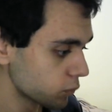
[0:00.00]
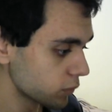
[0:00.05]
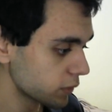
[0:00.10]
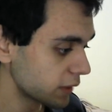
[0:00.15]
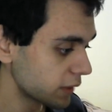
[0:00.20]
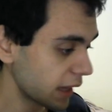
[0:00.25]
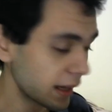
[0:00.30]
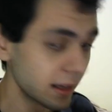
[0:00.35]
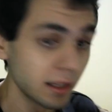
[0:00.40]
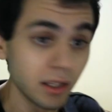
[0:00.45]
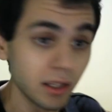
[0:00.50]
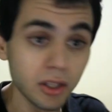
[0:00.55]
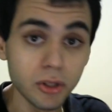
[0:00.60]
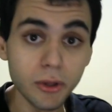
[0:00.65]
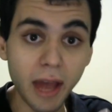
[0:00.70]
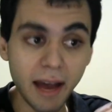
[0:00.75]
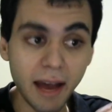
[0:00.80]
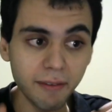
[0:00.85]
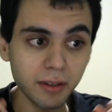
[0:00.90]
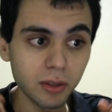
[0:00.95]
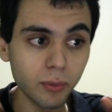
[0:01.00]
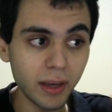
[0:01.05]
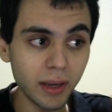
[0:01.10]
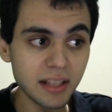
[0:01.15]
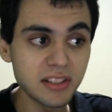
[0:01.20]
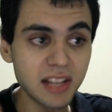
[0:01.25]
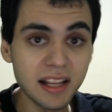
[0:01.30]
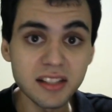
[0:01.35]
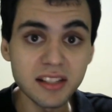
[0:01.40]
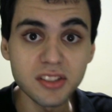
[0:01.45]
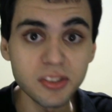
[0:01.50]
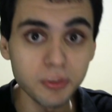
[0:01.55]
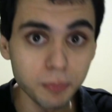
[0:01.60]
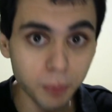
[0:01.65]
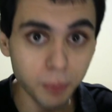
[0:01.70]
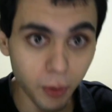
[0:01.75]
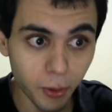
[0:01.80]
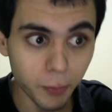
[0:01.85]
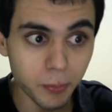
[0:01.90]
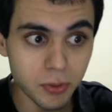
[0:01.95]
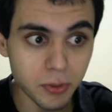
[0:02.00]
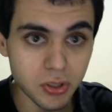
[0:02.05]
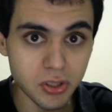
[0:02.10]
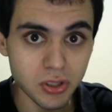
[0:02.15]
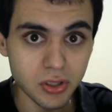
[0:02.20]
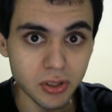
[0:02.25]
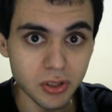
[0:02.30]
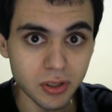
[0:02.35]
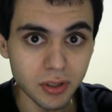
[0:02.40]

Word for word: then you have a great sense of purpose.